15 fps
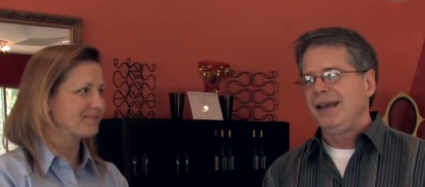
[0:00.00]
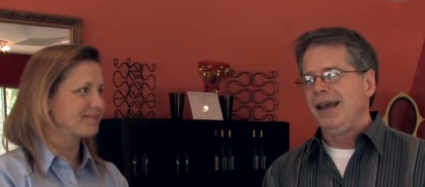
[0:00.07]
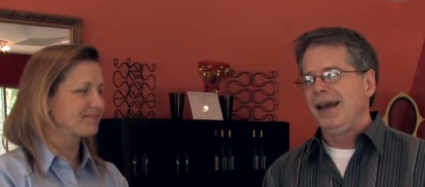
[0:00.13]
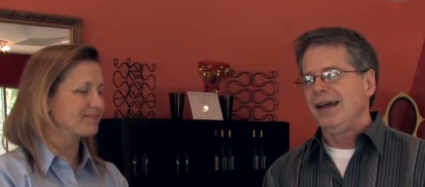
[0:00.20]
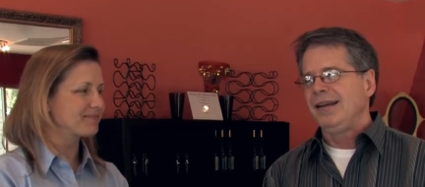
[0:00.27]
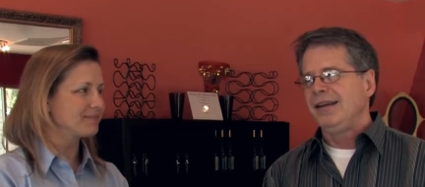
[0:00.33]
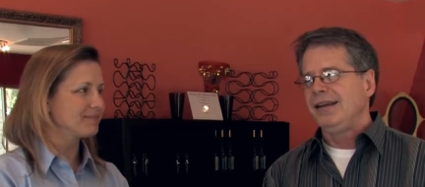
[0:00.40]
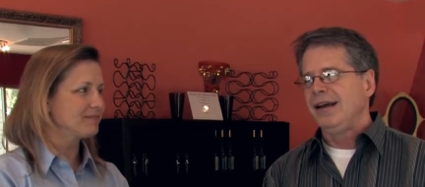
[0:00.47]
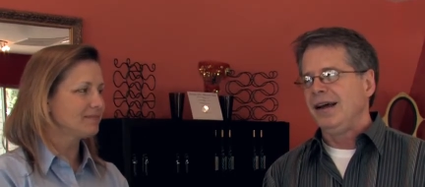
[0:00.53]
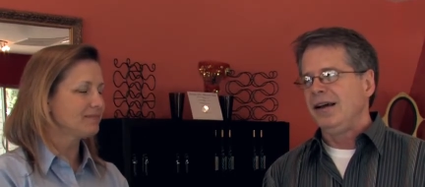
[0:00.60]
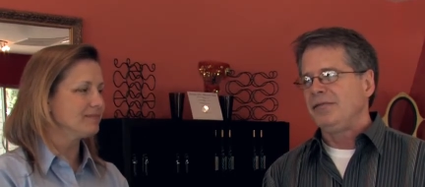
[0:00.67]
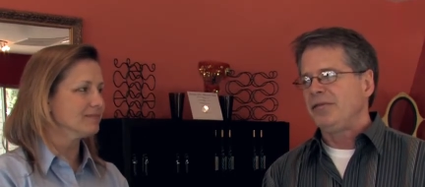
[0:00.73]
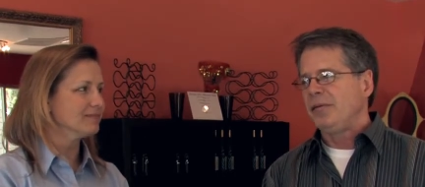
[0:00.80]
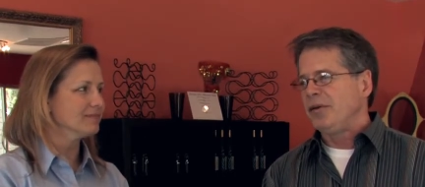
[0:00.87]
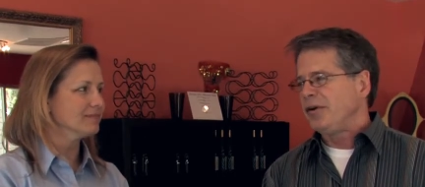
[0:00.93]
Speaker 1: and
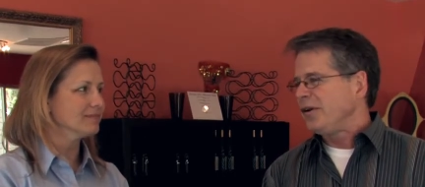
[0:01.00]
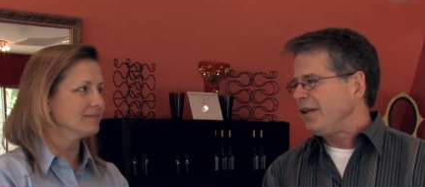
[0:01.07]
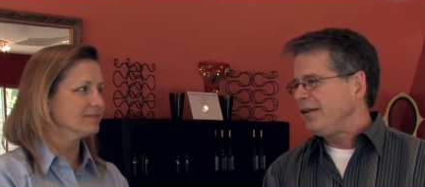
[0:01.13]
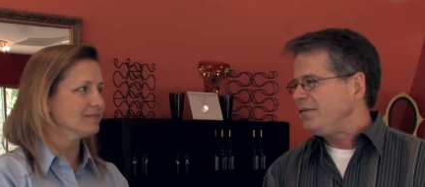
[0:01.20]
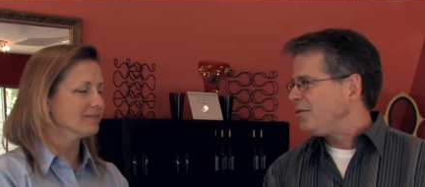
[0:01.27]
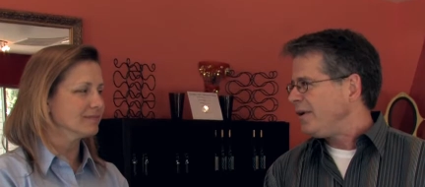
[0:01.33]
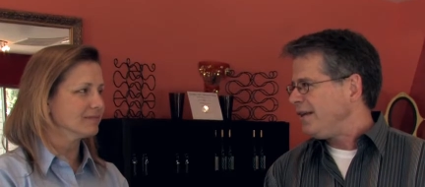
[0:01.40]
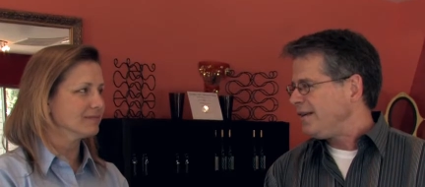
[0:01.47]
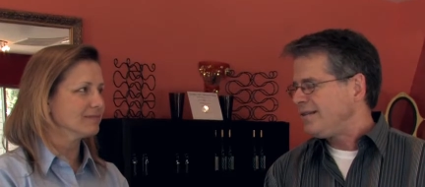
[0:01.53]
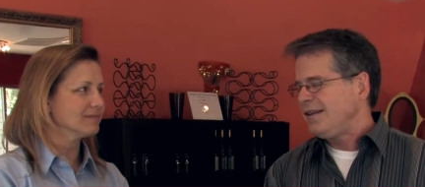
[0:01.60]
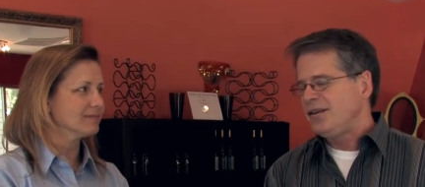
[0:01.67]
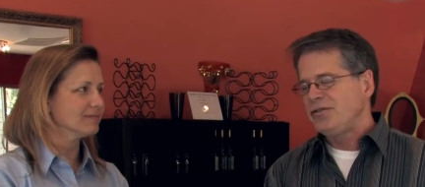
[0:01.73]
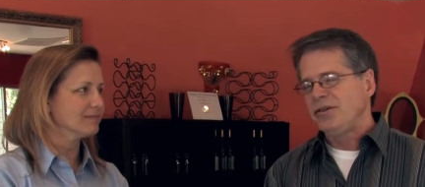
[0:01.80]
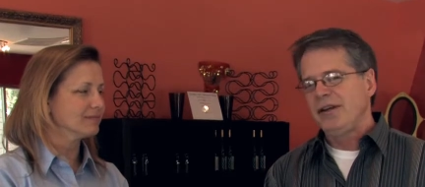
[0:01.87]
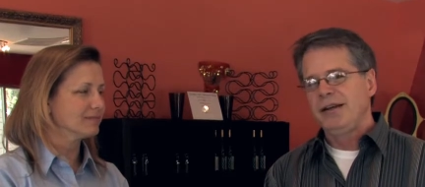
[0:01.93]
uh, from the early 20th
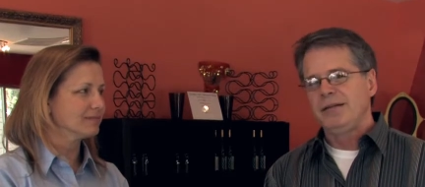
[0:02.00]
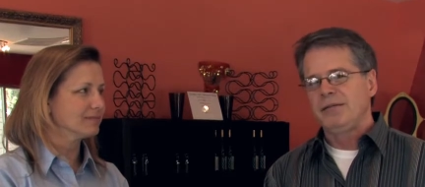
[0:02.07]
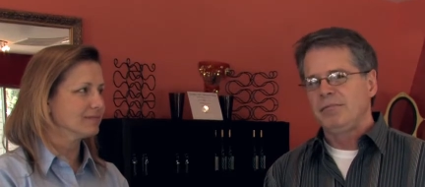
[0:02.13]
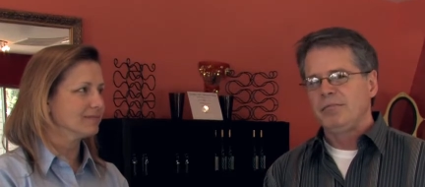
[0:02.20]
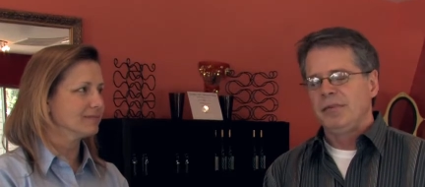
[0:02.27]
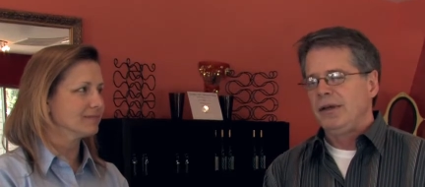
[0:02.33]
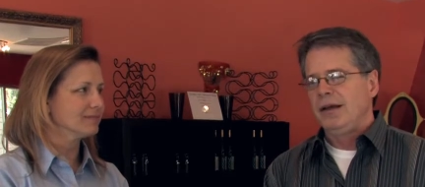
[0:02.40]
century. it's